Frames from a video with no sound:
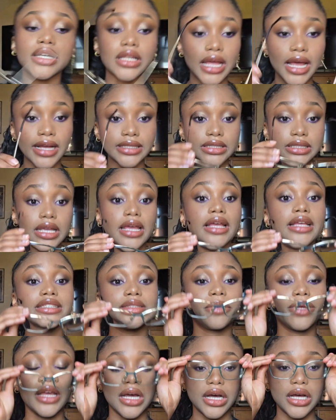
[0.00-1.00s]
glasses
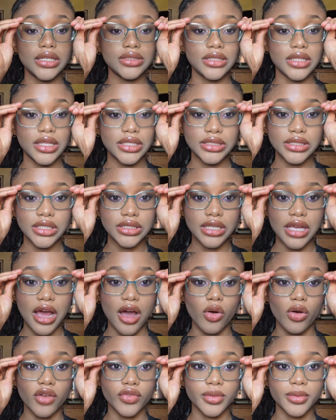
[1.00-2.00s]
because this is
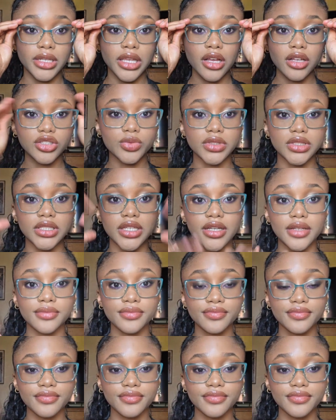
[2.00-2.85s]
how everybody else will see it.